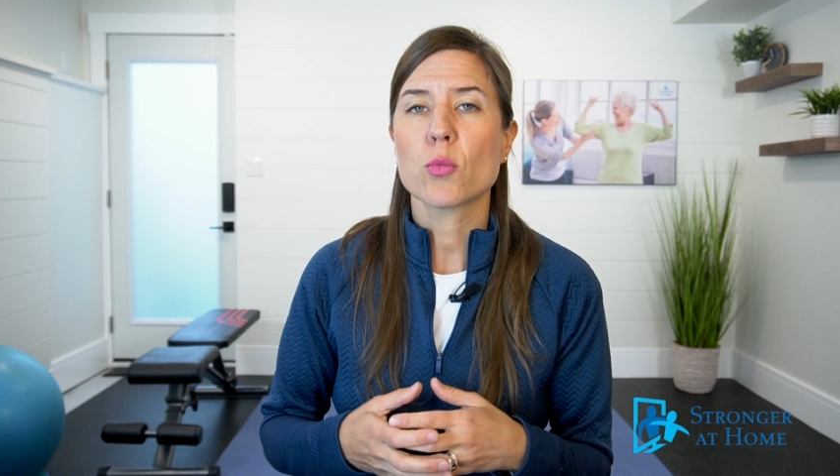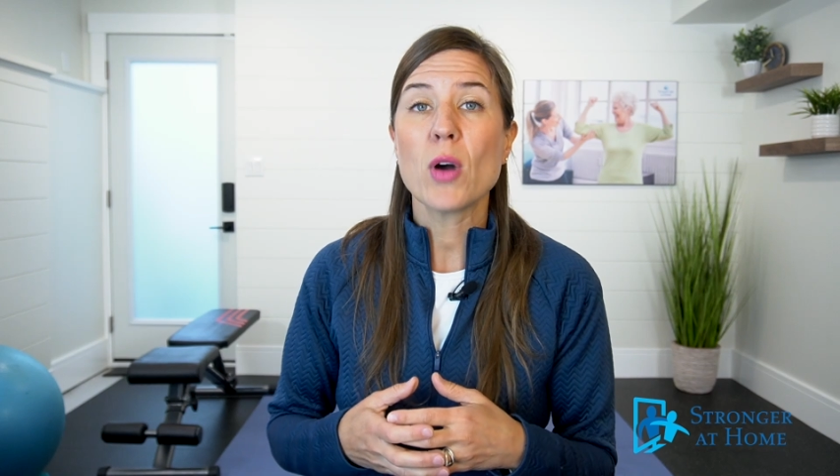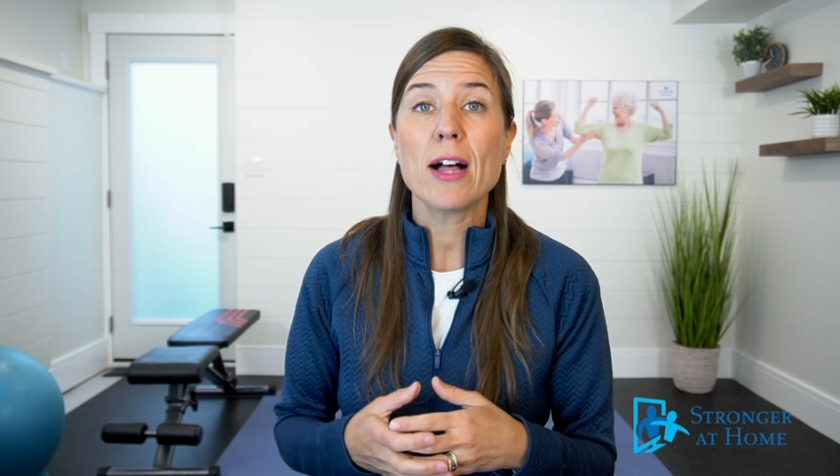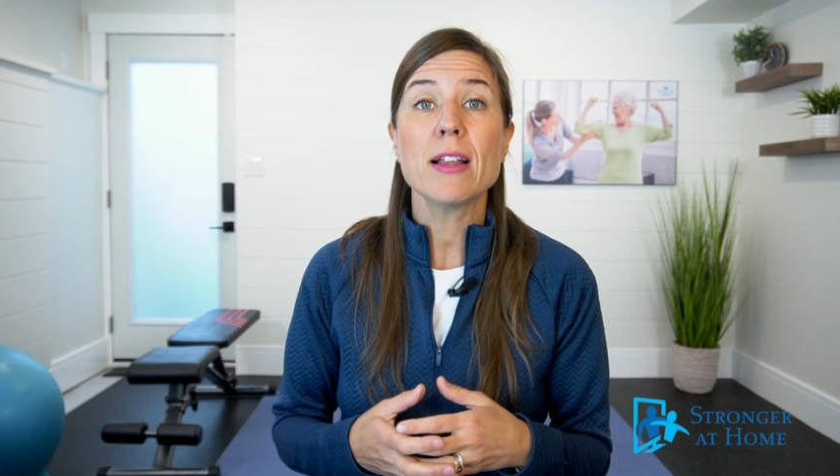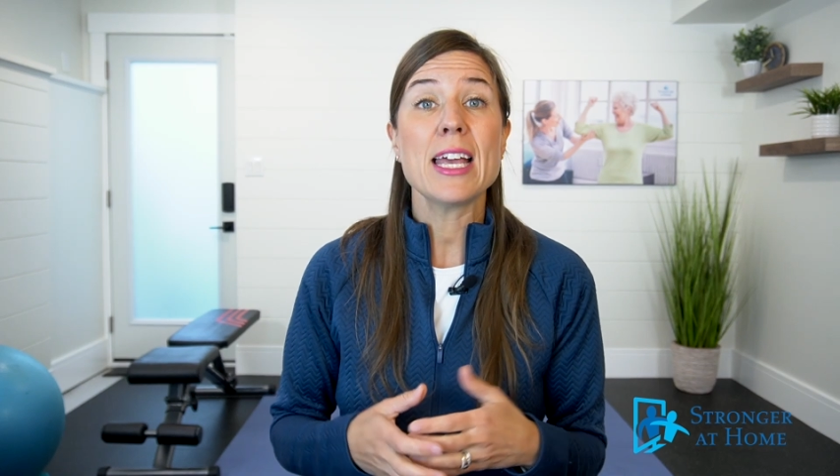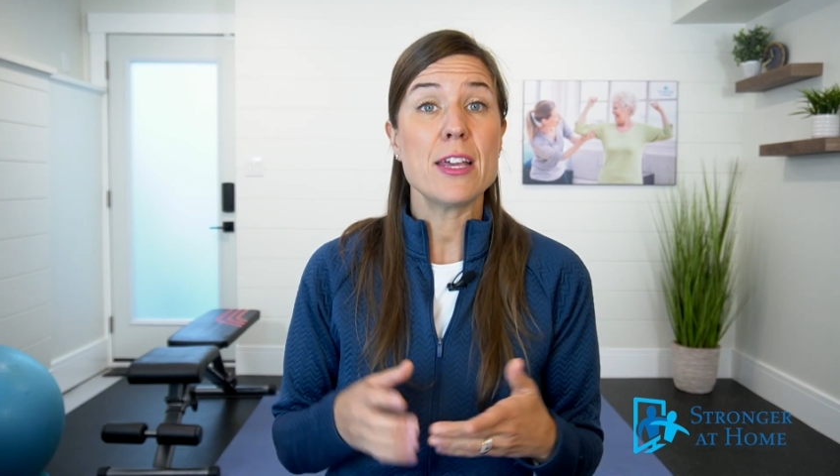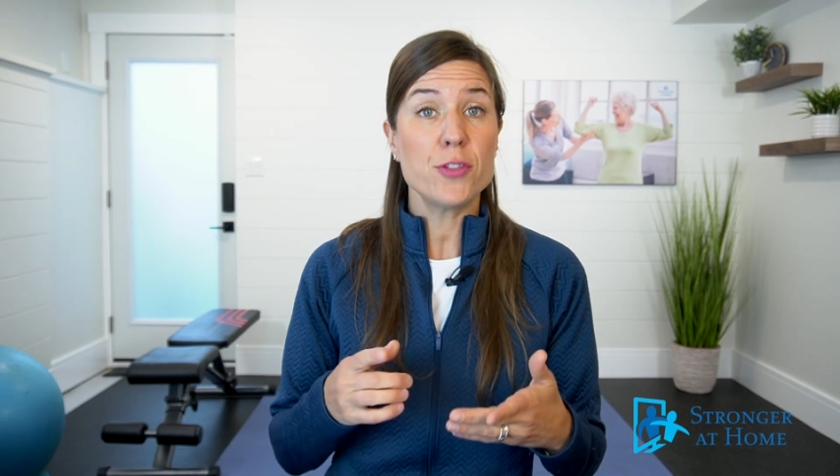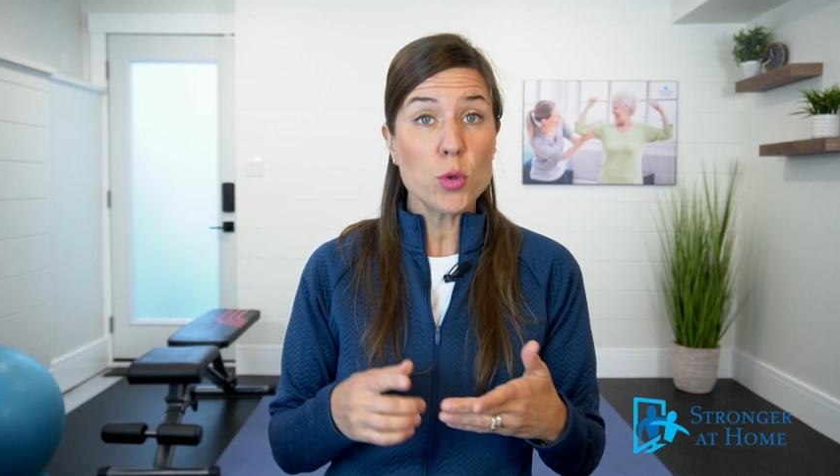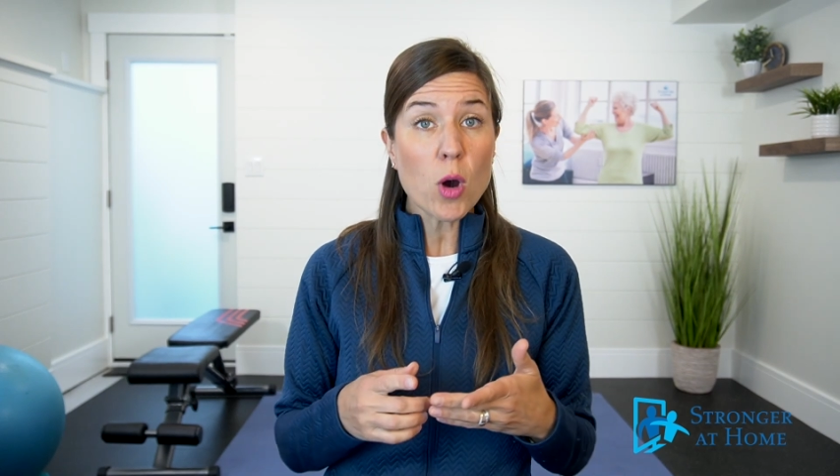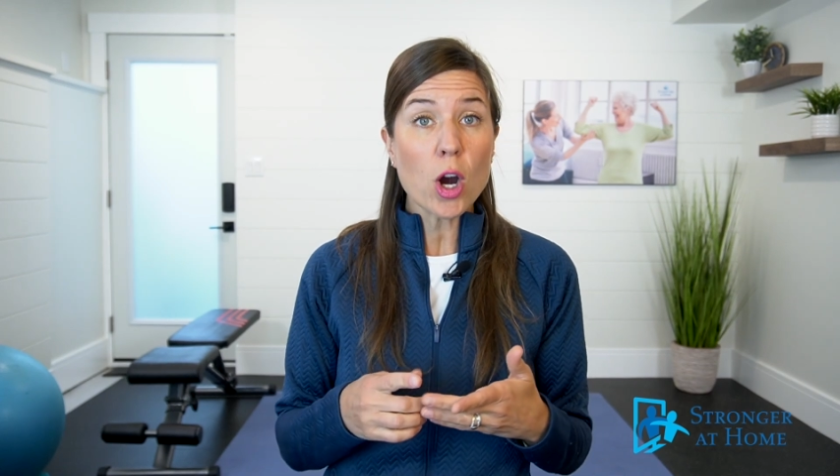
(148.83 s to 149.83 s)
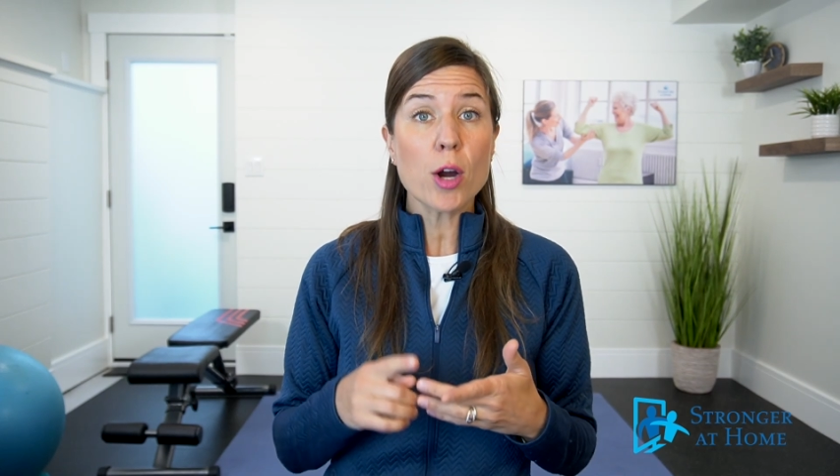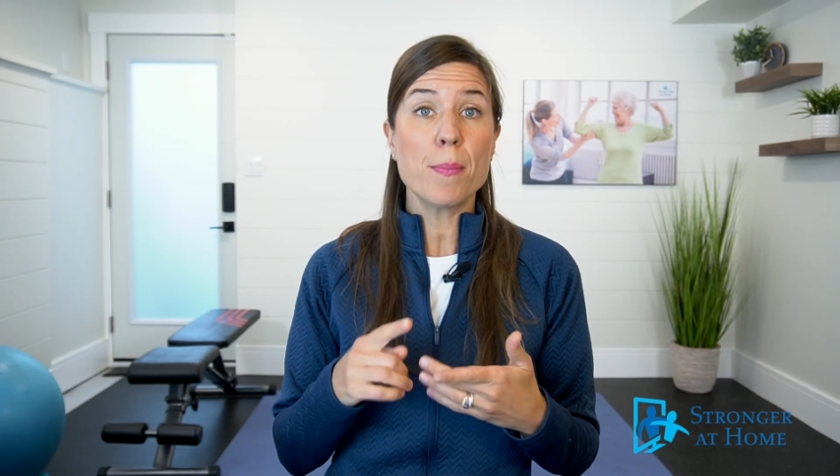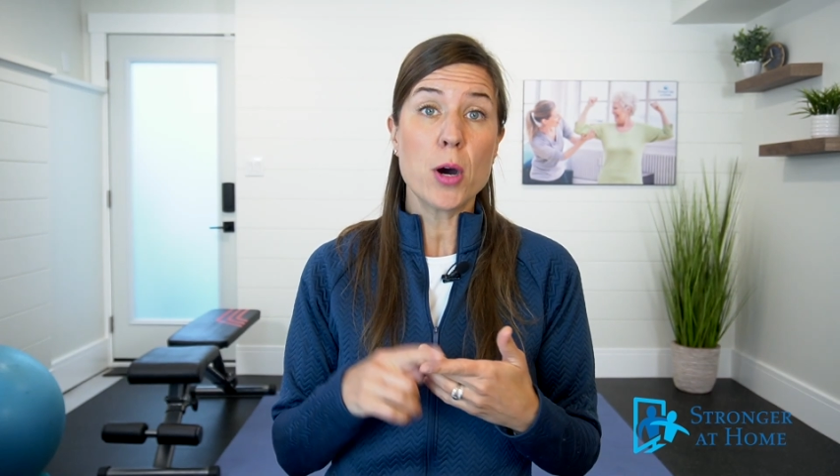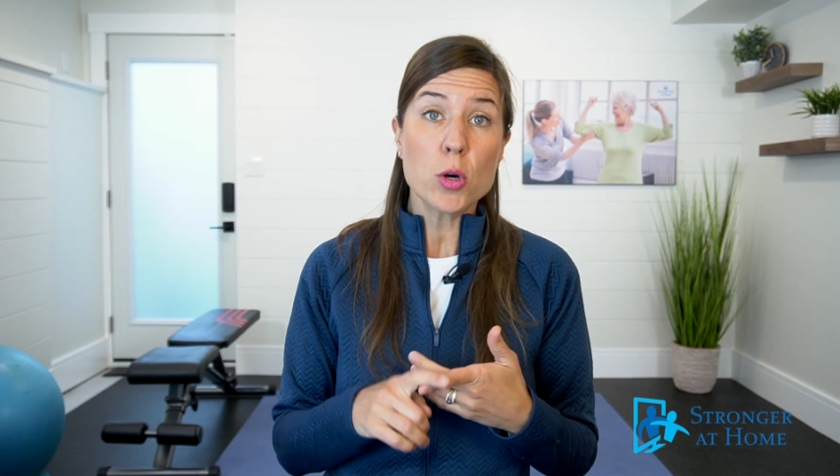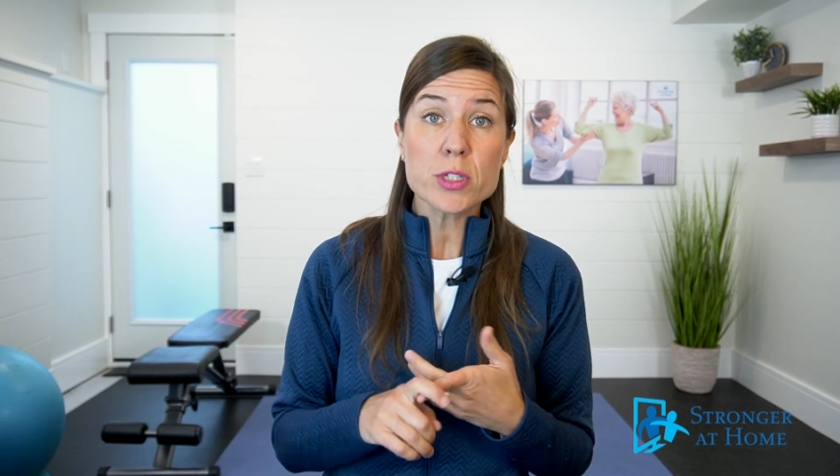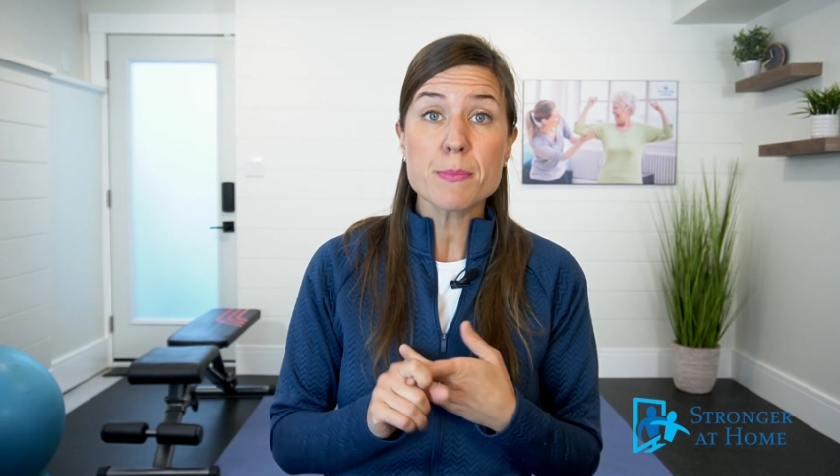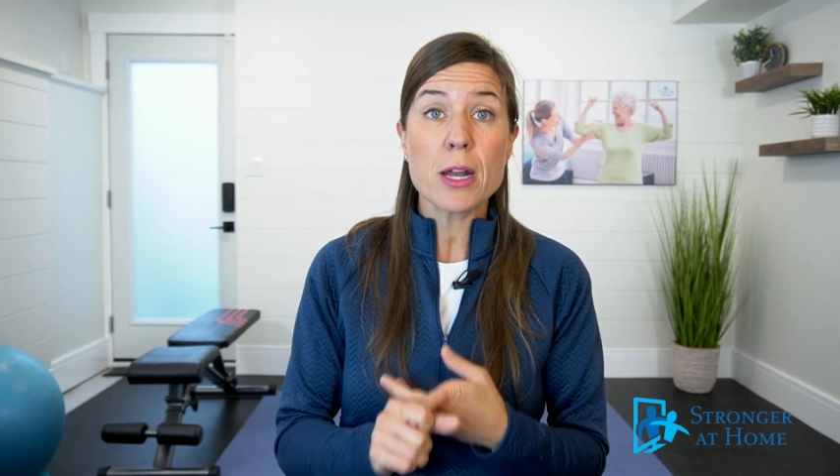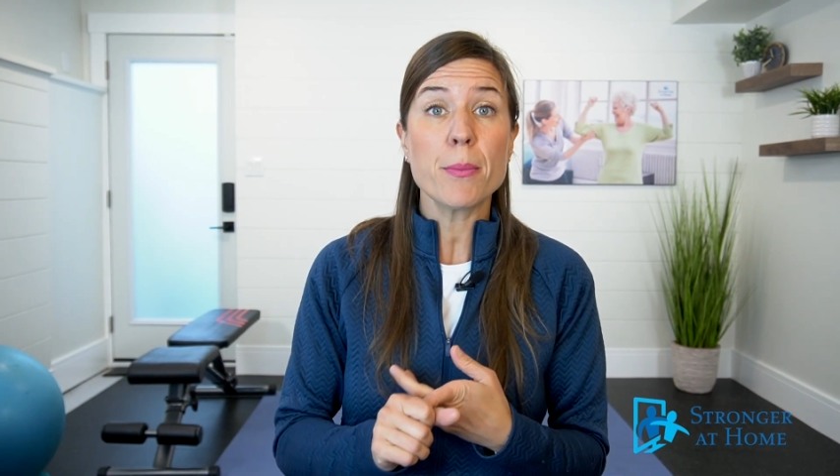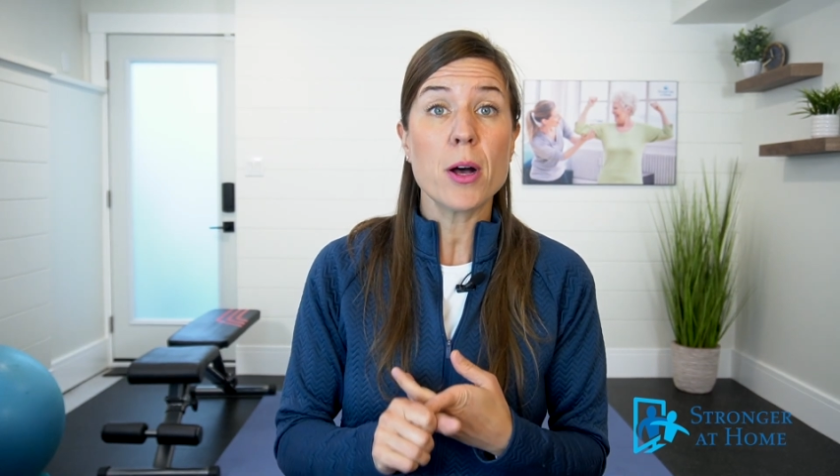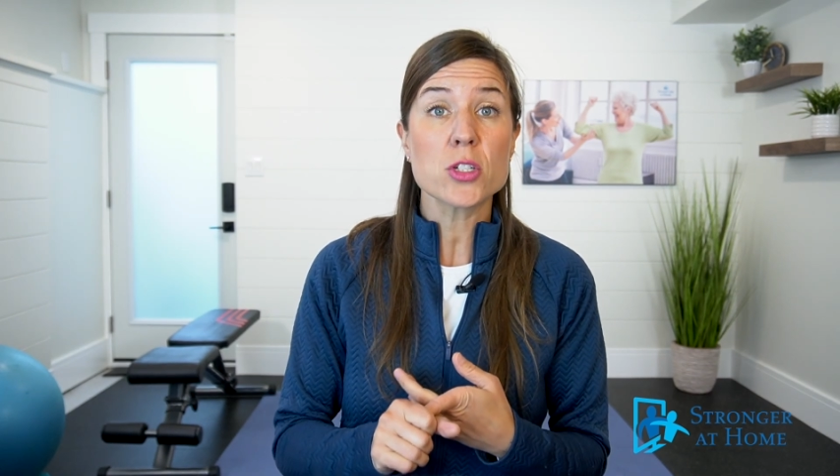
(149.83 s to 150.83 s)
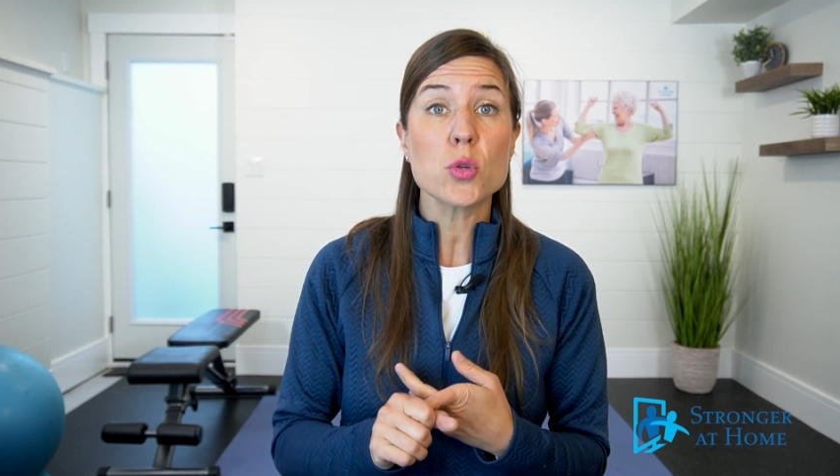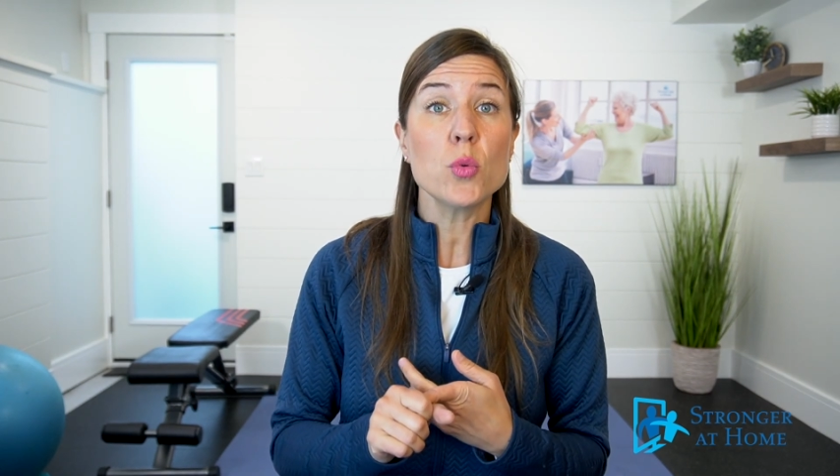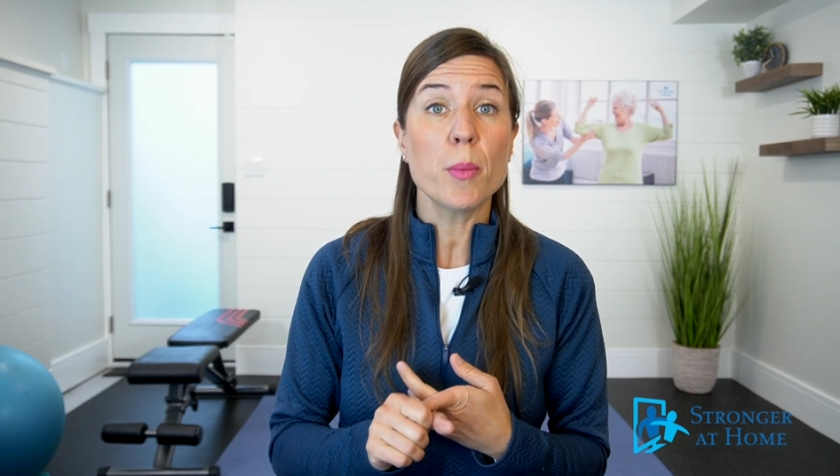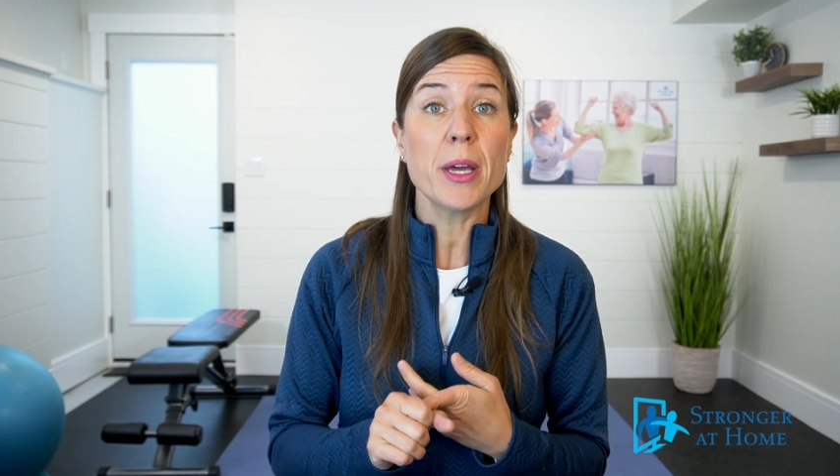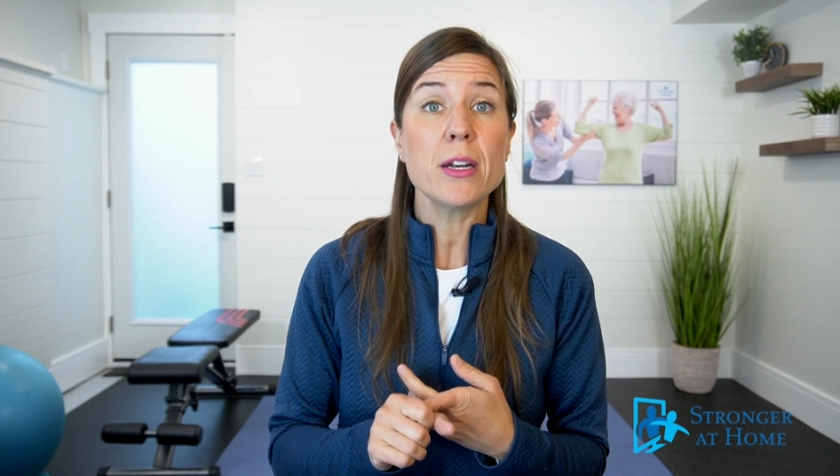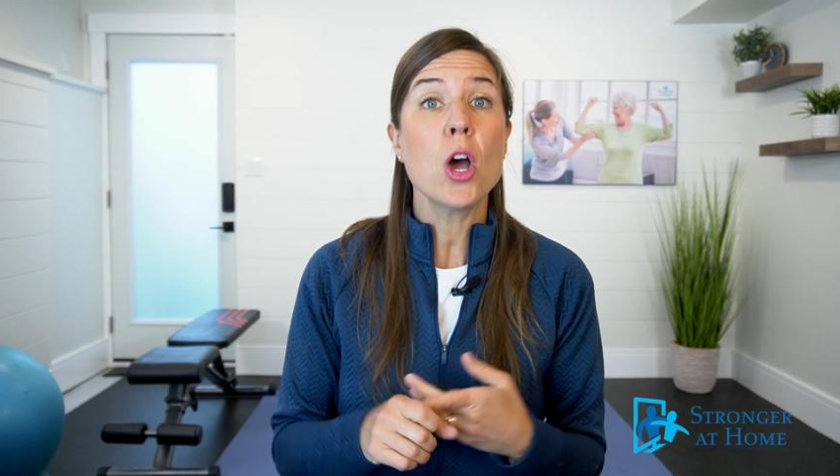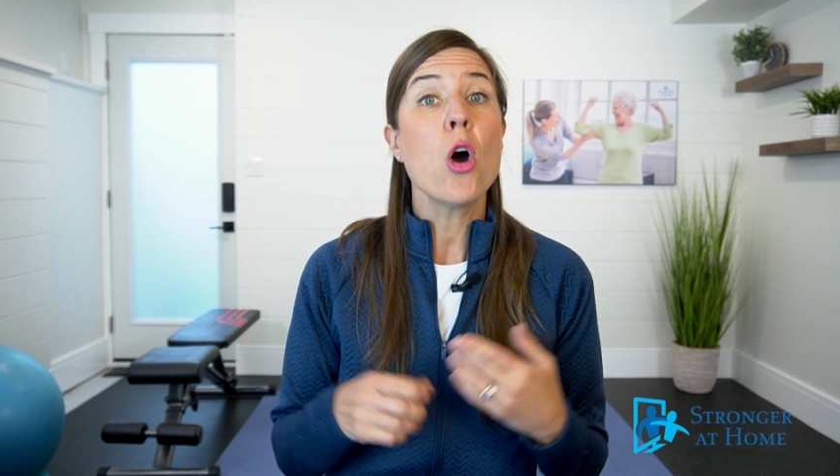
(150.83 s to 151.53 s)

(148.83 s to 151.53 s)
Well, if you are a postmenopausal woman